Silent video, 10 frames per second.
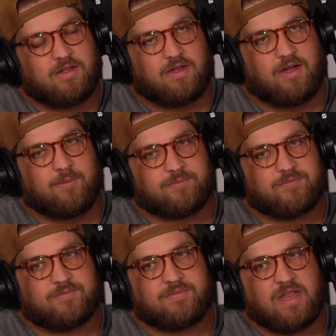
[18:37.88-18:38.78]
um,
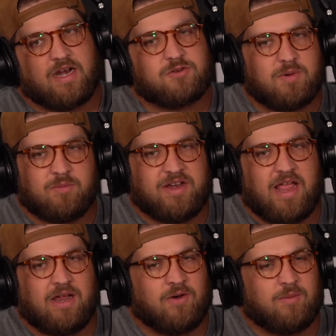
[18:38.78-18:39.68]
I just remember being
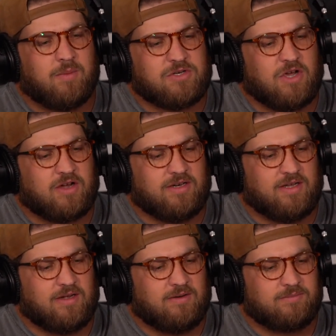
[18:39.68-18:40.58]
angry. I remember talking
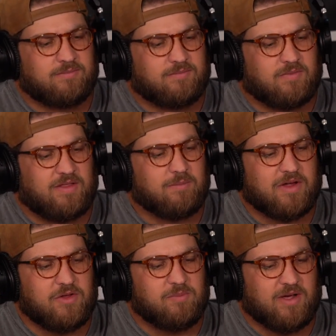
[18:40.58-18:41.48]
to I think my
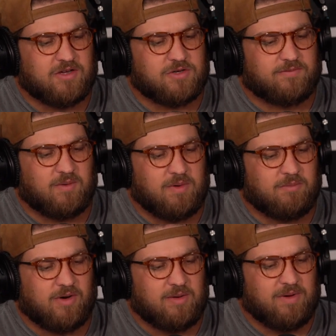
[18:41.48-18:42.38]
youth pastor, if I
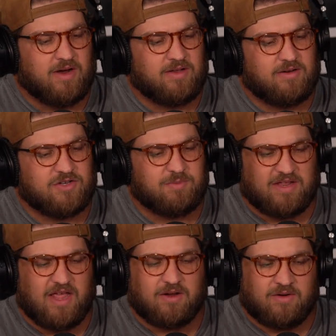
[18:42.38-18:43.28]
remember right about it, and just
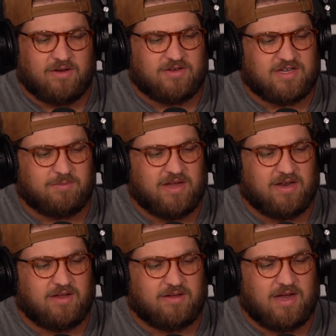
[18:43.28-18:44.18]
being angry. I was like, man,
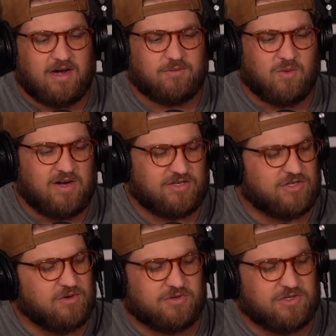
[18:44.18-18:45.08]
I how why does
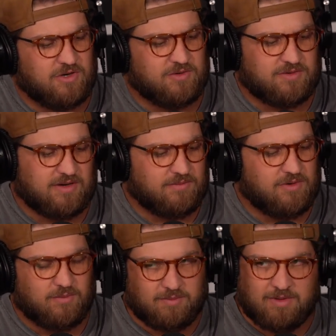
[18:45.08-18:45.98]
so and so is like you
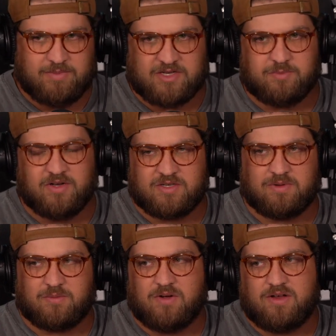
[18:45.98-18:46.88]
know one of my best buds? I'm
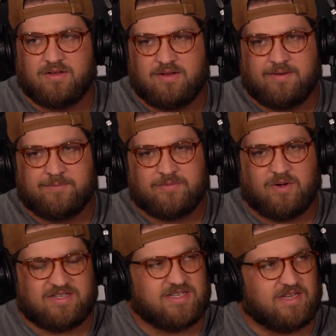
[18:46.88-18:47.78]
like, why?
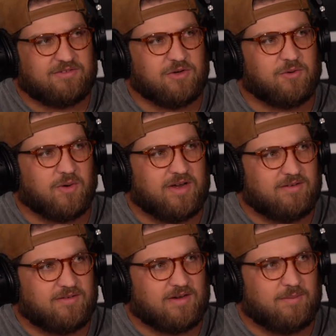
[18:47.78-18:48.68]
Why is his life so great?
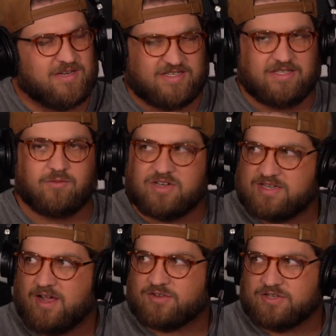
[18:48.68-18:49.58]
Like I basically lived at his
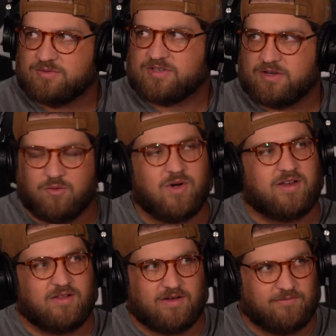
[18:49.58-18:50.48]
house because it was like
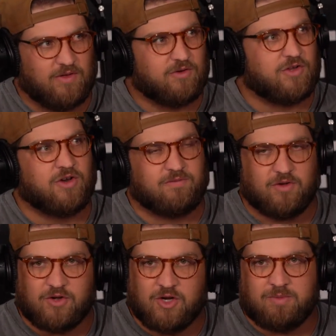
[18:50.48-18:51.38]
great. Like it felt good. It
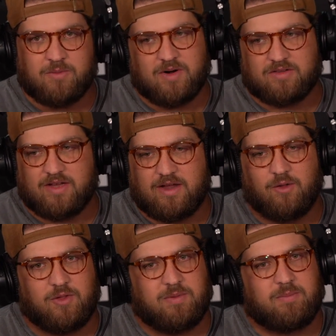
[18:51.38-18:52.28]
felt good to be around like
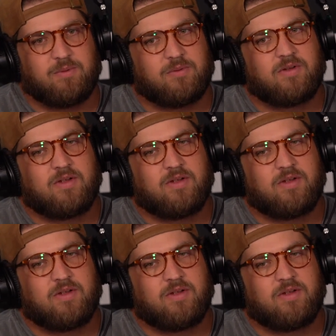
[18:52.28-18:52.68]
healthy people.